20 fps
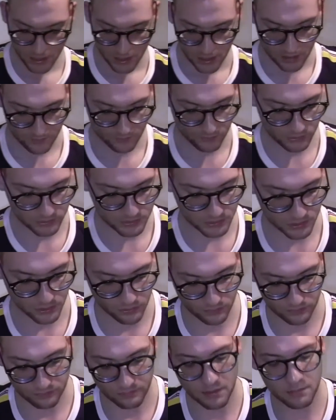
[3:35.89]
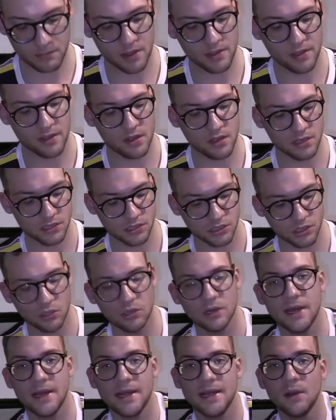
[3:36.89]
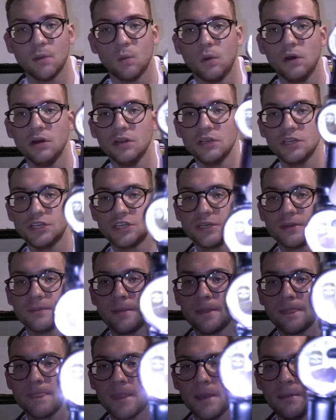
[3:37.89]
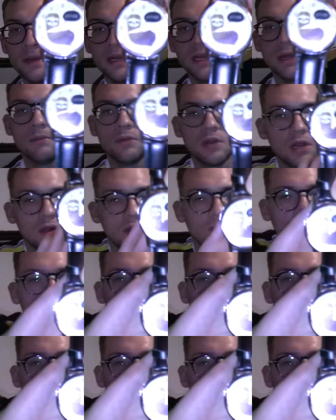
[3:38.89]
I've also, off my mother, got a watch. I mean, I'm, I do not